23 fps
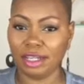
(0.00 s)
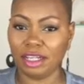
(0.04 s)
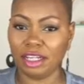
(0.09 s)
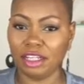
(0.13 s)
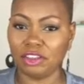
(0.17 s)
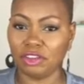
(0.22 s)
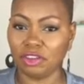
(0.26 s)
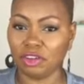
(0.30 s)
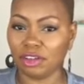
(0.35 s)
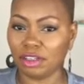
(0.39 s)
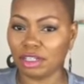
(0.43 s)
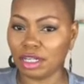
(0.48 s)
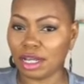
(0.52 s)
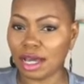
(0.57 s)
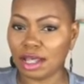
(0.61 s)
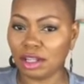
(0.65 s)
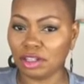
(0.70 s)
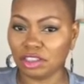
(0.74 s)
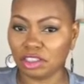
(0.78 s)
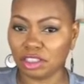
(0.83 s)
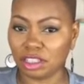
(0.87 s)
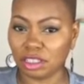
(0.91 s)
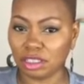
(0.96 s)
an
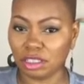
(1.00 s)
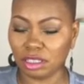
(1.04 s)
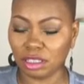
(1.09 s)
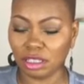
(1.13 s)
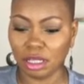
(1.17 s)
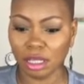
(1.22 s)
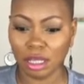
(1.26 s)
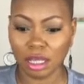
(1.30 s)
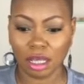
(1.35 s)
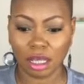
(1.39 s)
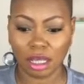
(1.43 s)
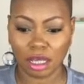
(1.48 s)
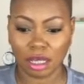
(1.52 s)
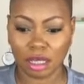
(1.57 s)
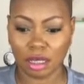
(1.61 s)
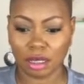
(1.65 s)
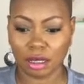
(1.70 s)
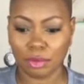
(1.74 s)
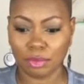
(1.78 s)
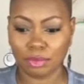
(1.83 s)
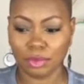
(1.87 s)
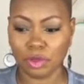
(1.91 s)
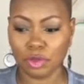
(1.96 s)
endocrinologist
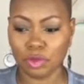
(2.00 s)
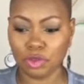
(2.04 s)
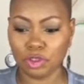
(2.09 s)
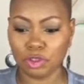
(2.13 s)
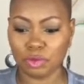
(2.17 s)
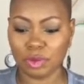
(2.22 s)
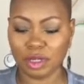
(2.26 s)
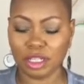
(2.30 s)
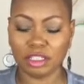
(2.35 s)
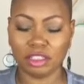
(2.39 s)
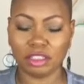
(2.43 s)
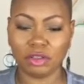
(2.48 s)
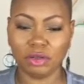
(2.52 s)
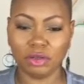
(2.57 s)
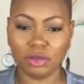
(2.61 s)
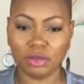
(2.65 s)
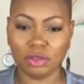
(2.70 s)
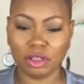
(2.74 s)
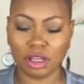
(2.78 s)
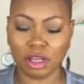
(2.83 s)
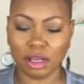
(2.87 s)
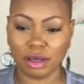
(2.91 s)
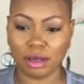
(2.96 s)
who's
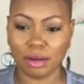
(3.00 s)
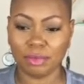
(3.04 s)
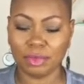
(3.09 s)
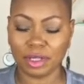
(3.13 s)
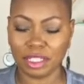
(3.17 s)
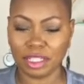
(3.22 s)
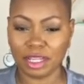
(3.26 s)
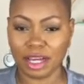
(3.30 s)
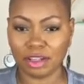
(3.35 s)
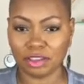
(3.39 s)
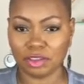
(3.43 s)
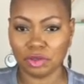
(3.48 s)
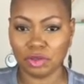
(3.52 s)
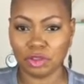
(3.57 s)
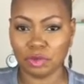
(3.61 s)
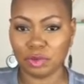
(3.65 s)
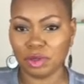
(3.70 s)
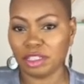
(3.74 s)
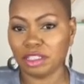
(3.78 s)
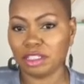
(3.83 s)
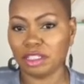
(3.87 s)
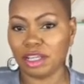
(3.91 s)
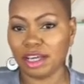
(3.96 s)
a doctor who
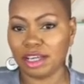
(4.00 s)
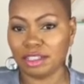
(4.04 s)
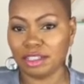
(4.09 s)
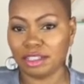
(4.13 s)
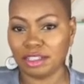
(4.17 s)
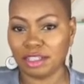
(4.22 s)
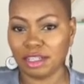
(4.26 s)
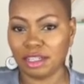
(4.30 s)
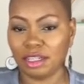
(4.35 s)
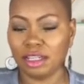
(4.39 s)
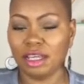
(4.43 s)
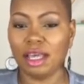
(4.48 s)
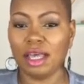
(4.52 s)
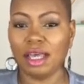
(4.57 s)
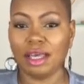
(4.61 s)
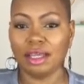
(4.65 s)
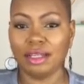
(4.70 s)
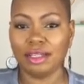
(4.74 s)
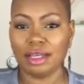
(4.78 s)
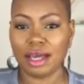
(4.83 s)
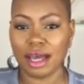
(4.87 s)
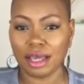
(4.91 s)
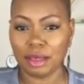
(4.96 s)
specializes in
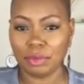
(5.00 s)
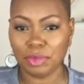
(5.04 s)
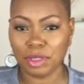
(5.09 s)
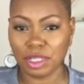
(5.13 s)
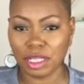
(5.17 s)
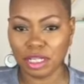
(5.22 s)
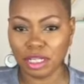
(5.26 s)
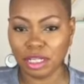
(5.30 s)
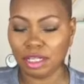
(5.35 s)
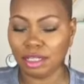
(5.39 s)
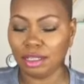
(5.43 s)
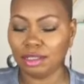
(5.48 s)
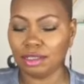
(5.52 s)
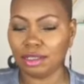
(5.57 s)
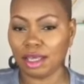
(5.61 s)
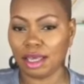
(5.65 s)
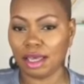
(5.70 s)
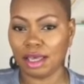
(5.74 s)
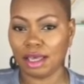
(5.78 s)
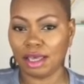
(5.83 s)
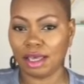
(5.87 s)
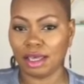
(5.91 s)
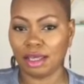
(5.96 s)
diabetes
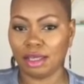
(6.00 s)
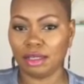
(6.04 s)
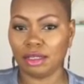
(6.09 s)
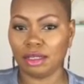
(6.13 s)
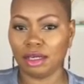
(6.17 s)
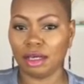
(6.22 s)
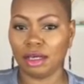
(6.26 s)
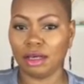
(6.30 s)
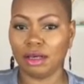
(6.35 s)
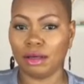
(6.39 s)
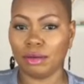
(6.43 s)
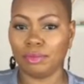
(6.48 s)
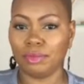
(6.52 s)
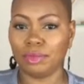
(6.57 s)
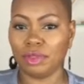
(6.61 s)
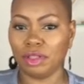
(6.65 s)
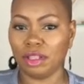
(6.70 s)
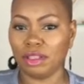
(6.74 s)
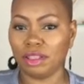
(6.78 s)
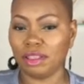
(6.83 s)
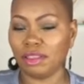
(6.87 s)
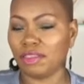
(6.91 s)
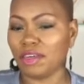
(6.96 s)
and
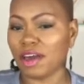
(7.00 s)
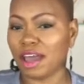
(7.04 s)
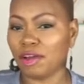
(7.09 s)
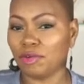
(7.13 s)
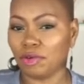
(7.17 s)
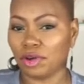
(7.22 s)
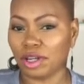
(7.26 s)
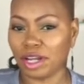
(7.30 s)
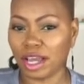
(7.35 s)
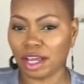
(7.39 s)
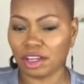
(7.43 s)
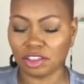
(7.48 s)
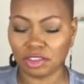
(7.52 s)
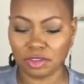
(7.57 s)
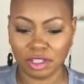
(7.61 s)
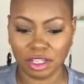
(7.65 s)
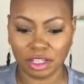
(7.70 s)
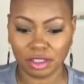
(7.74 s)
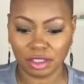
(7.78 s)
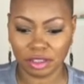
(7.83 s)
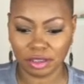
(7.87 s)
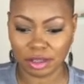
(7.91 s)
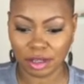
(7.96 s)
the thyroid
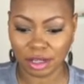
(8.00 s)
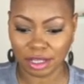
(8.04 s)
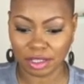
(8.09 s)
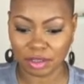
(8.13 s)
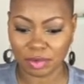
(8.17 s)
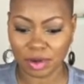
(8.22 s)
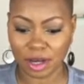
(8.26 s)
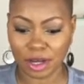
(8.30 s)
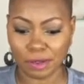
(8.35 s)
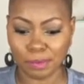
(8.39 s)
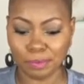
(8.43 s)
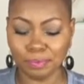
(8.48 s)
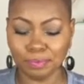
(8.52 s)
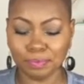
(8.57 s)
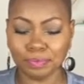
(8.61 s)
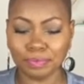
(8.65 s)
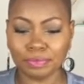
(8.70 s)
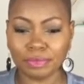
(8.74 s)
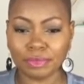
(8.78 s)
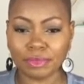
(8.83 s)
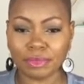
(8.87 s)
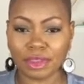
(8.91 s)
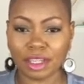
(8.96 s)
actually as well.
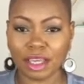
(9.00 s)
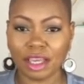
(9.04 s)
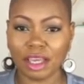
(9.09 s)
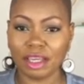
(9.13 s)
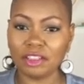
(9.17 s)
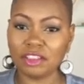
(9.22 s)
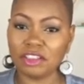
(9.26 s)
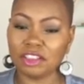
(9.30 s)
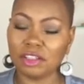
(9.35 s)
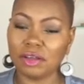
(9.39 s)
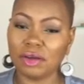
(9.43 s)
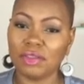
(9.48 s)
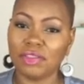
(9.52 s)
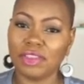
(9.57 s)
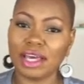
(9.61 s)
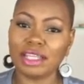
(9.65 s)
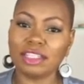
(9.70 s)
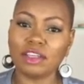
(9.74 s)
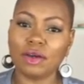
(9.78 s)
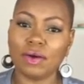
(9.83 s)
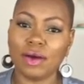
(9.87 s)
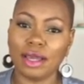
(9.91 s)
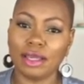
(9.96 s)
And so
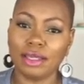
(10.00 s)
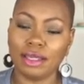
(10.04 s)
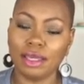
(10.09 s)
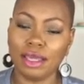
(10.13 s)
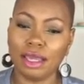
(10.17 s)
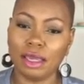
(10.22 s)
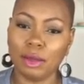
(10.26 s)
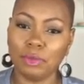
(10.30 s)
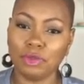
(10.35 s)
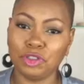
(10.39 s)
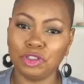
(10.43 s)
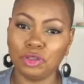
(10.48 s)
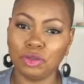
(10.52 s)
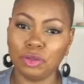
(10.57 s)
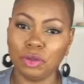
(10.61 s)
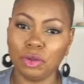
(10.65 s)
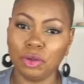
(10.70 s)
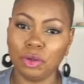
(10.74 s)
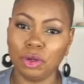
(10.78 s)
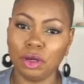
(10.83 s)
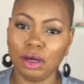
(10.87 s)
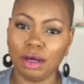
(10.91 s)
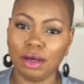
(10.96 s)
that's how I came
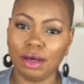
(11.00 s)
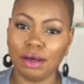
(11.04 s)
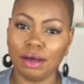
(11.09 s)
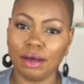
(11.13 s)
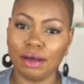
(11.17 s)
to